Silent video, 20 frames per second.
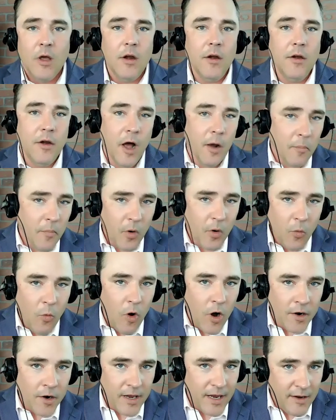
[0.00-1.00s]
Number
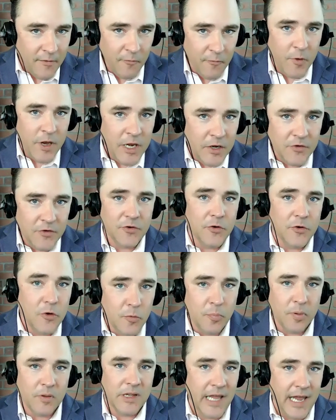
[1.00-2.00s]
one, if we
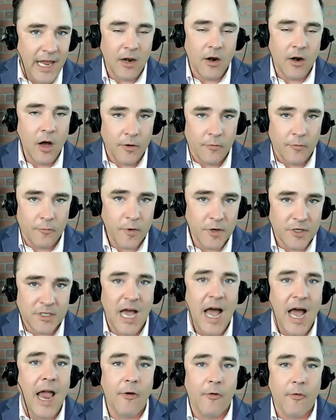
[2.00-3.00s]
do plan on
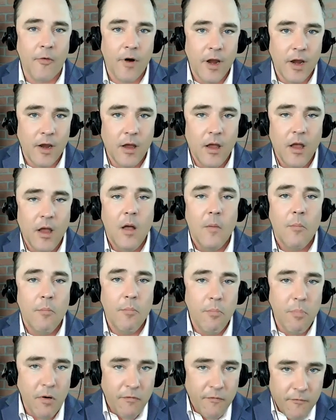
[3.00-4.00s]
retiring
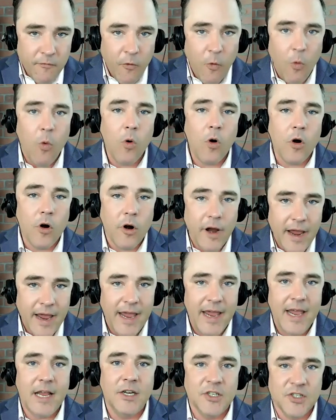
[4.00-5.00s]
before
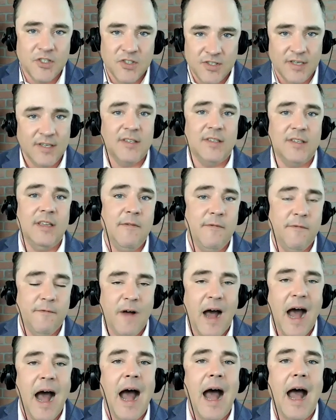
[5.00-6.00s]
age
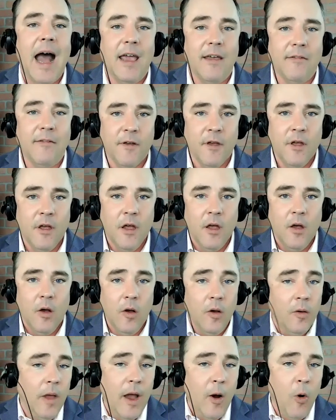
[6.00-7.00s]
65
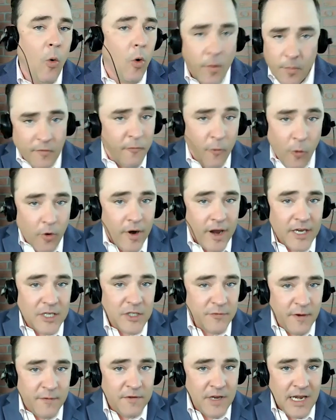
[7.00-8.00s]
or before
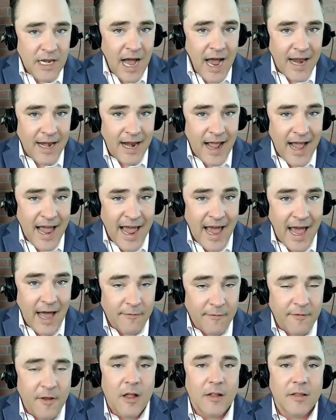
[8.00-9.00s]
age 59 and a
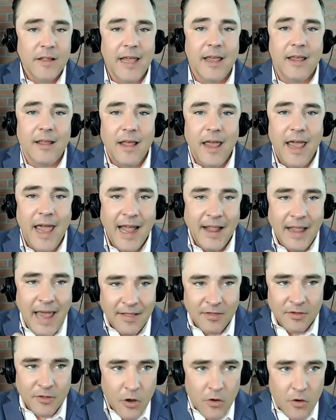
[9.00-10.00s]
half, like
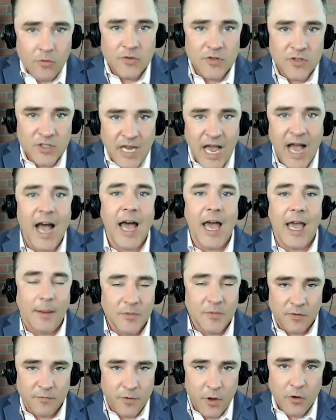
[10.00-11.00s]
at those
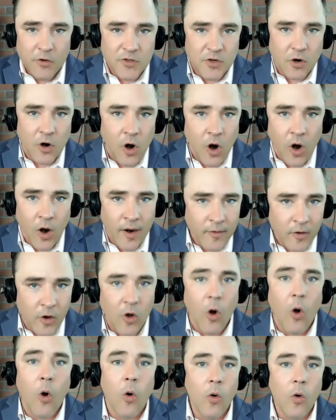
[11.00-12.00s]
times, if those are our
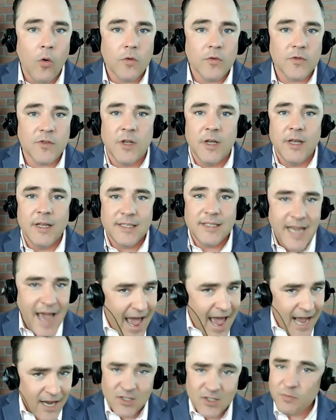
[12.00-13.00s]
goals,
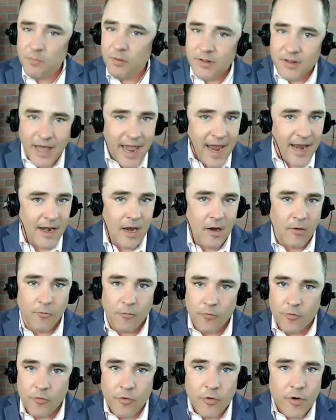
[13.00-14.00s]
tax
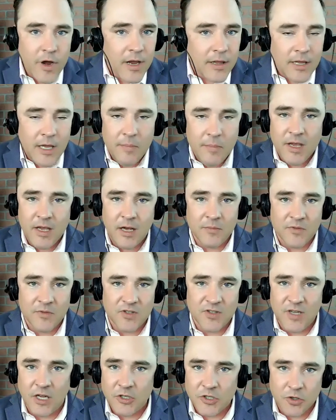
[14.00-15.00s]
planning really becomes
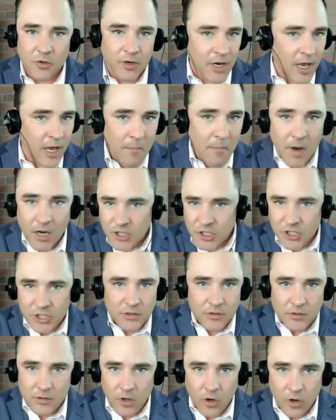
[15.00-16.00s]
essential at a much
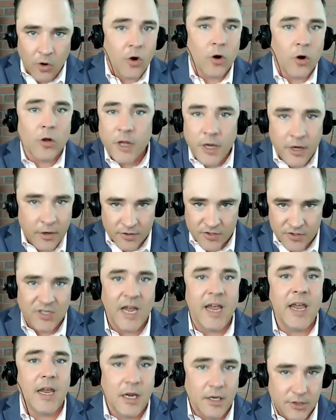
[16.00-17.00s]
earlier
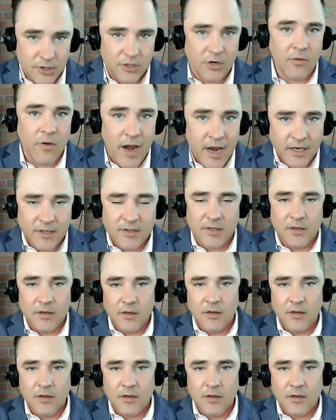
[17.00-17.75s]
stage, correct?